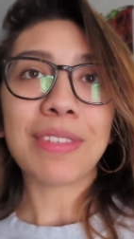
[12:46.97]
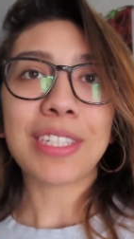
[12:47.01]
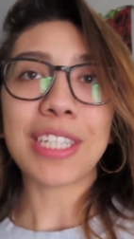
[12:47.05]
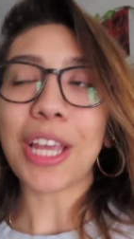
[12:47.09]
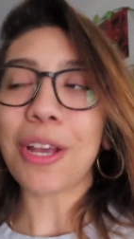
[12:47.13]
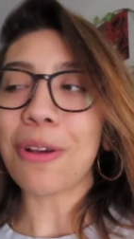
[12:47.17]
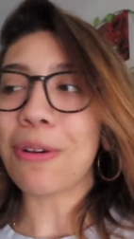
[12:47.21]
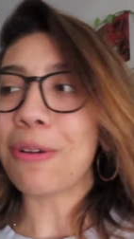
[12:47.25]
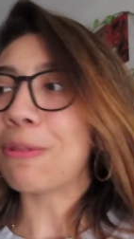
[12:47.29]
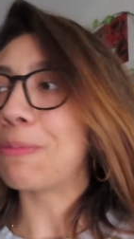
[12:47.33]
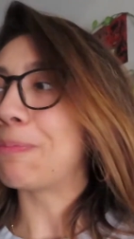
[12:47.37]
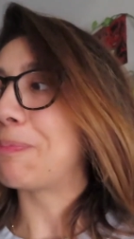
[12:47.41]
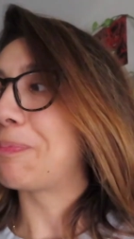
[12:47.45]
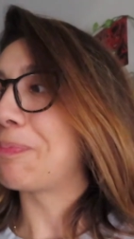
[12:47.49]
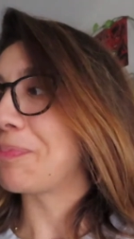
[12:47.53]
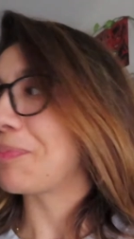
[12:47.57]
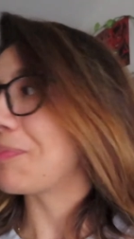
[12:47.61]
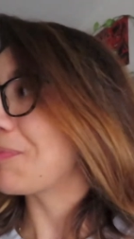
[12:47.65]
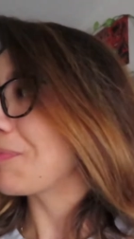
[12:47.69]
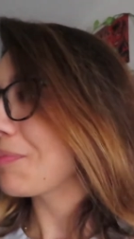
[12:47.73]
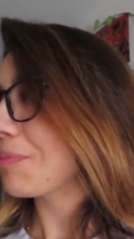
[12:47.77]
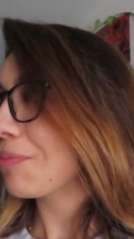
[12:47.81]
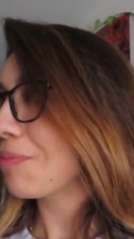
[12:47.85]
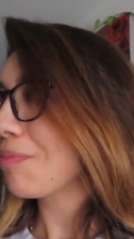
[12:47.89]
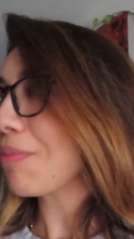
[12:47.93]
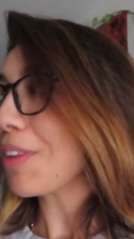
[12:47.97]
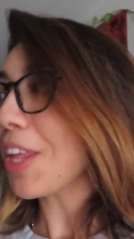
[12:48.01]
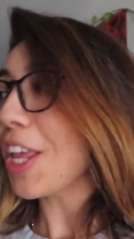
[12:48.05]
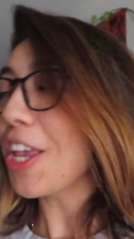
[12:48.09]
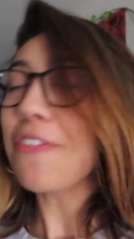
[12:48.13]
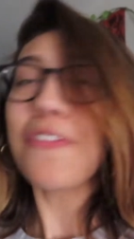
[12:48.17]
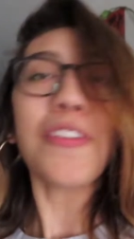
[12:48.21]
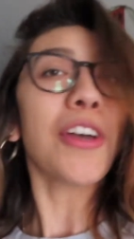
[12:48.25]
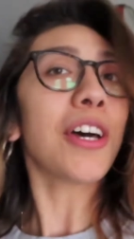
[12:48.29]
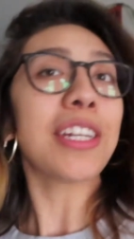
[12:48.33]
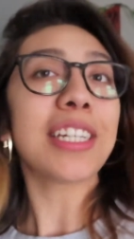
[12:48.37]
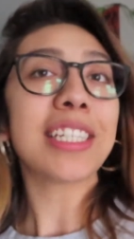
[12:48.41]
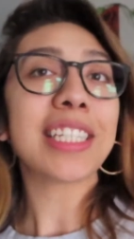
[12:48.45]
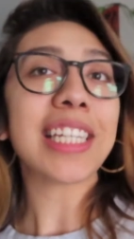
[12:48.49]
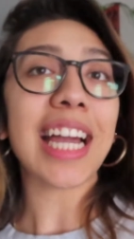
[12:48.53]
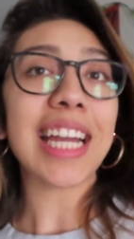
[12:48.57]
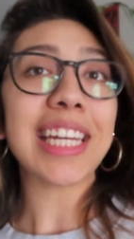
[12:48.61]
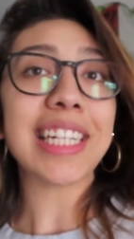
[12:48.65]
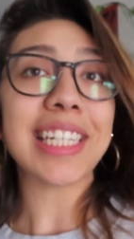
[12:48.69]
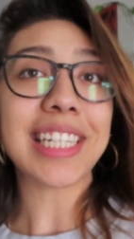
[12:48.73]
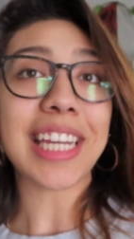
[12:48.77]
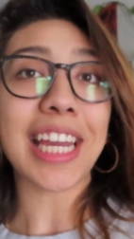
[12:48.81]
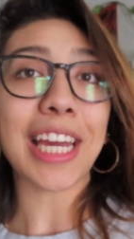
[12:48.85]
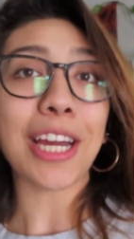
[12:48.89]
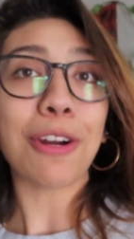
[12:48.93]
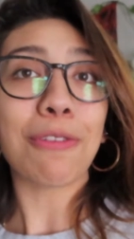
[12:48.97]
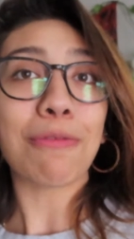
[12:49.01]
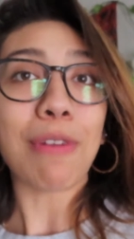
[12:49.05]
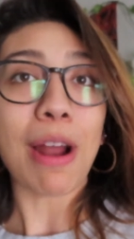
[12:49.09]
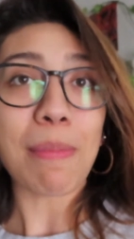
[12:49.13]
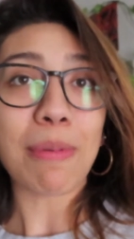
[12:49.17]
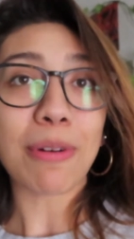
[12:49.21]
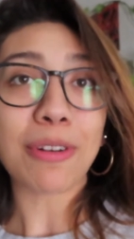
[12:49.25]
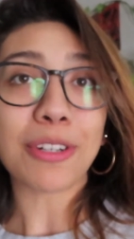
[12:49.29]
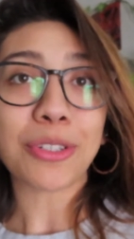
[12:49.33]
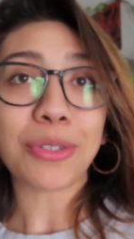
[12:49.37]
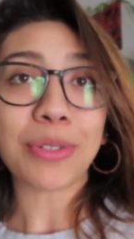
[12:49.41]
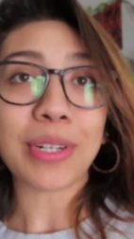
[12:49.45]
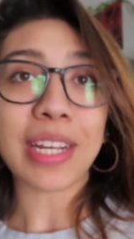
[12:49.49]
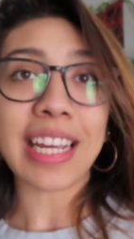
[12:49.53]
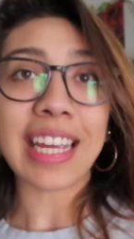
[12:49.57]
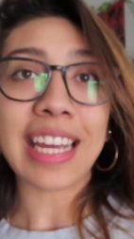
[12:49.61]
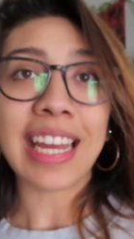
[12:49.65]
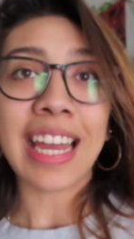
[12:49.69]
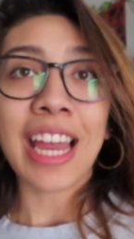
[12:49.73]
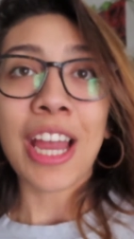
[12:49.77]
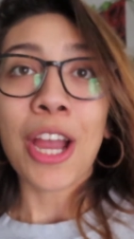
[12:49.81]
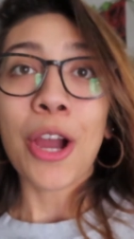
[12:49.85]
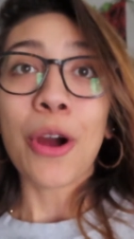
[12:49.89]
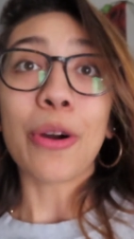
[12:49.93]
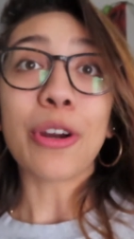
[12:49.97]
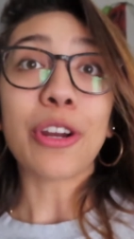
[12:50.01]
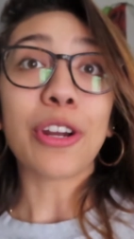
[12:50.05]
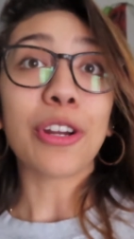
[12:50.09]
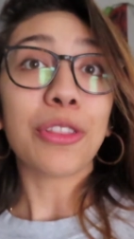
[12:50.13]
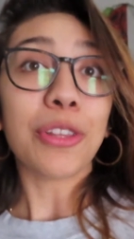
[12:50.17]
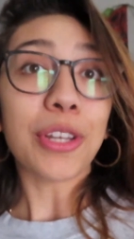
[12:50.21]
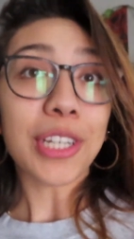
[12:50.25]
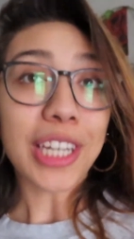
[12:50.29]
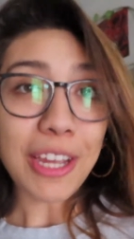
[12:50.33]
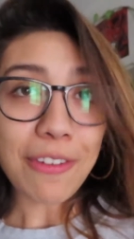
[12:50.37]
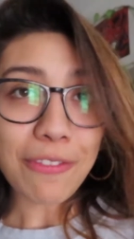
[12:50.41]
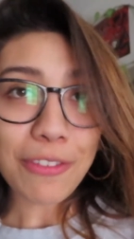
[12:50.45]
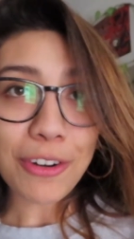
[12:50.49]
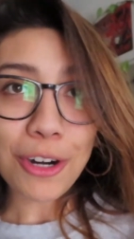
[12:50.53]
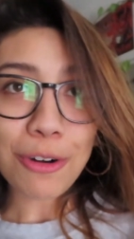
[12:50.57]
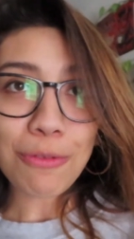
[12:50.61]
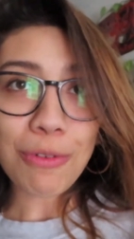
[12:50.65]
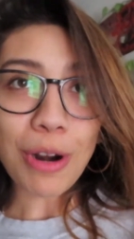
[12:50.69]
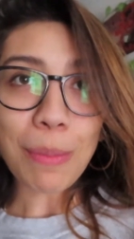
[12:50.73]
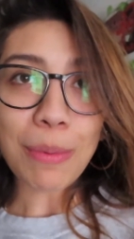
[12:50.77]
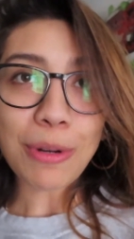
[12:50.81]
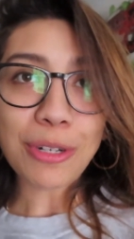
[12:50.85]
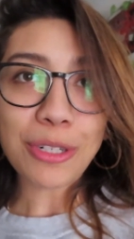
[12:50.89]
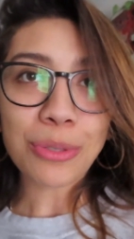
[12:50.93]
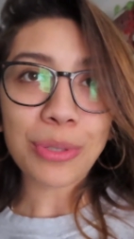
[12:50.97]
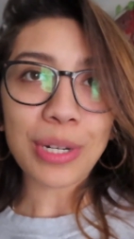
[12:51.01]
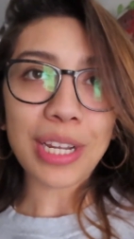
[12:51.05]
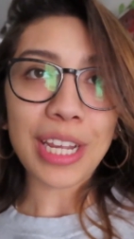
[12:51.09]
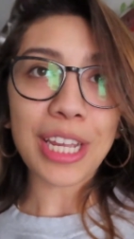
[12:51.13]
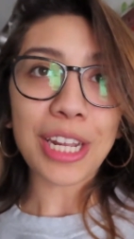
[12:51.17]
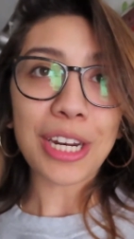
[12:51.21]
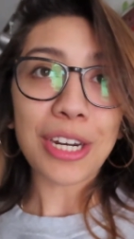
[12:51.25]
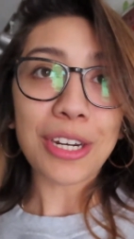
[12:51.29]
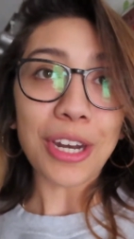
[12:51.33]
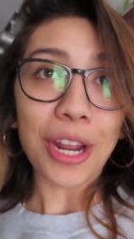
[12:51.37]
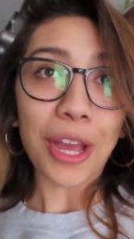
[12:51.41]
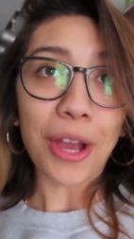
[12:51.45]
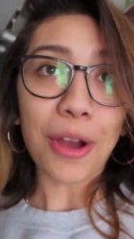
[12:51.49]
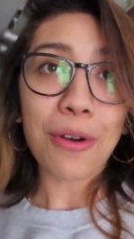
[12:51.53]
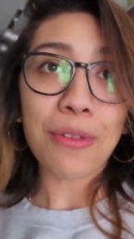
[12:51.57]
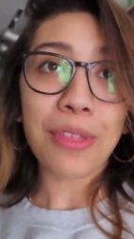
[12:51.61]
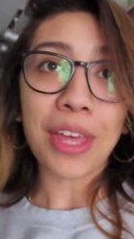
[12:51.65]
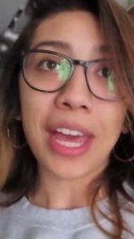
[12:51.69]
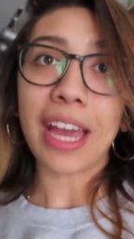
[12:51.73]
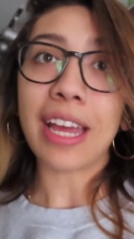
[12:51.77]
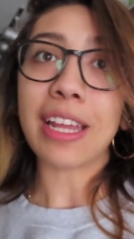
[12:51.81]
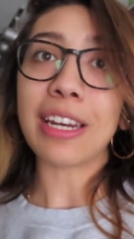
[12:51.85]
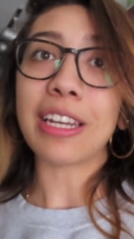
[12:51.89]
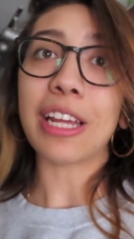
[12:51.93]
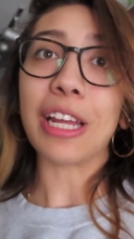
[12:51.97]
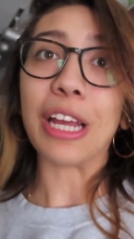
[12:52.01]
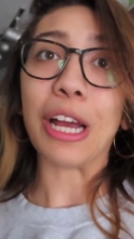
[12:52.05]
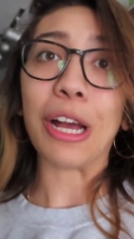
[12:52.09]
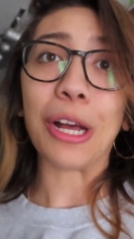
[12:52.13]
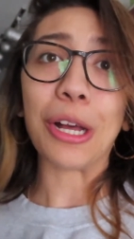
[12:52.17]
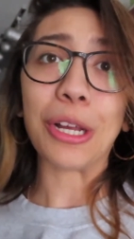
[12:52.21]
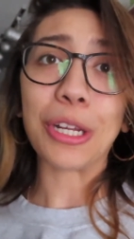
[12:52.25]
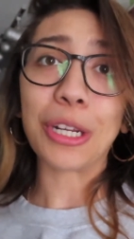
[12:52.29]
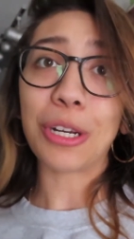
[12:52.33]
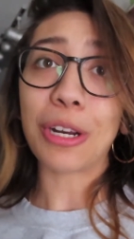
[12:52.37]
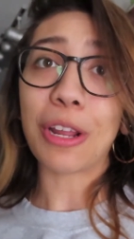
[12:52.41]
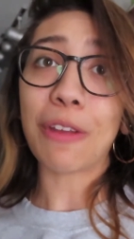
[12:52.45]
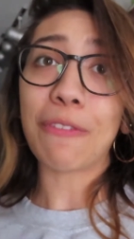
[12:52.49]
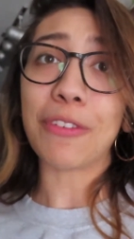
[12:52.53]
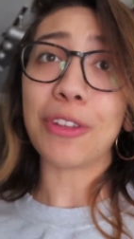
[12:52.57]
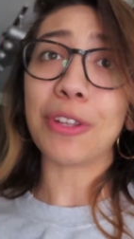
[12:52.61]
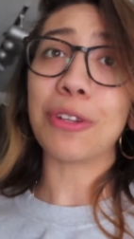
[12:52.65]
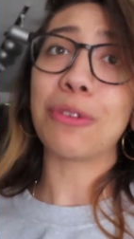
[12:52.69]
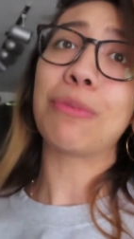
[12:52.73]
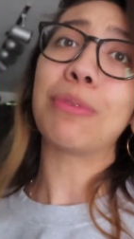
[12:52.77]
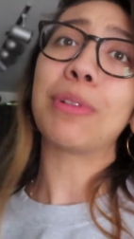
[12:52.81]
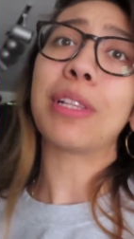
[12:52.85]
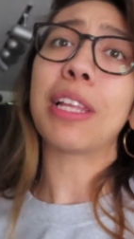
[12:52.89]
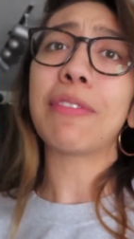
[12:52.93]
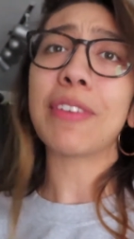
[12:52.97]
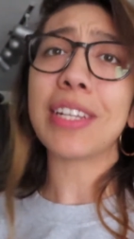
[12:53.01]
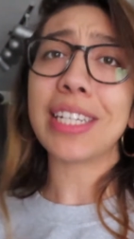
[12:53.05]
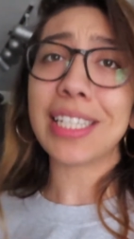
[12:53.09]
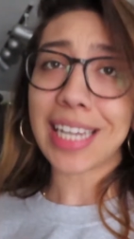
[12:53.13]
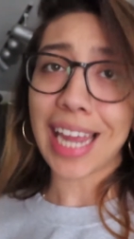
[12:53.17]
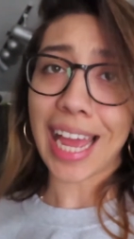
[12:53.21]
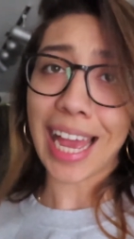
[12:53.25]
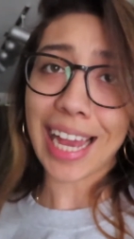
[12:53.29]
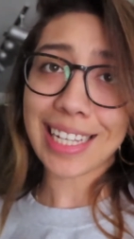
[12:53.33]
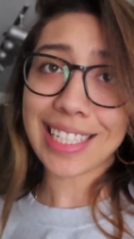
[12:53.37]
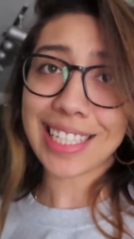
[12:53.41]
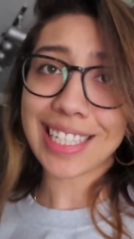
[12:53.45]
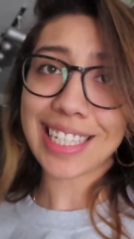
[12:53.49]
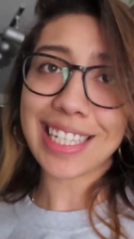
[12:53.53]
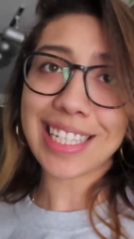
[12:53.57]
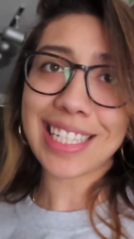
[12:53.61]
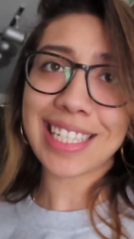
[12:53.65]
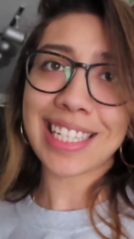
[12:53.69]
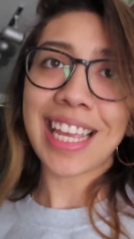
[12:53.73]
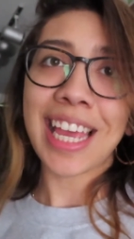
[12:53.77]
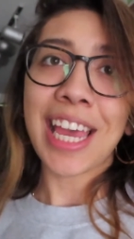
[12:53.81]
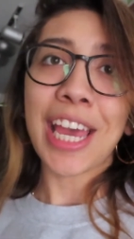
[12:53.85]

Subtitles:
So if y'all decide to get a rubber tree, or you're looking for a rubber tree, know that if you live in Texas,